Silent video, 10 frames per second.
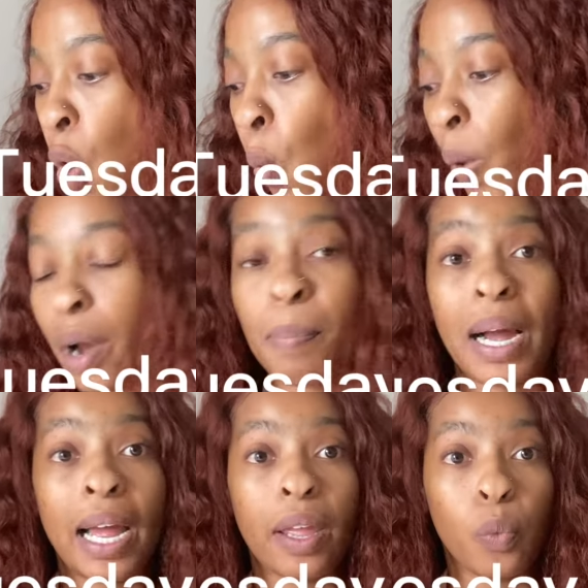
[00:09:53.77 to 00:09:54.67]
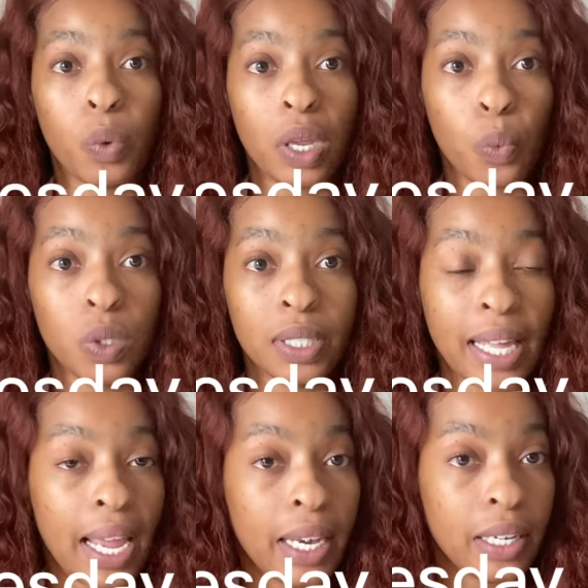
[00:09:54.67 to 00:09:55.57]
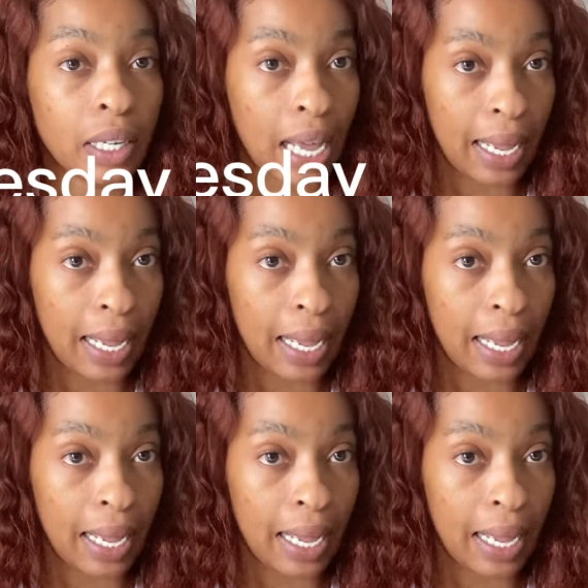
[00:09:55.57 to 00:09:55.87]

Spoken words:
whereby we will then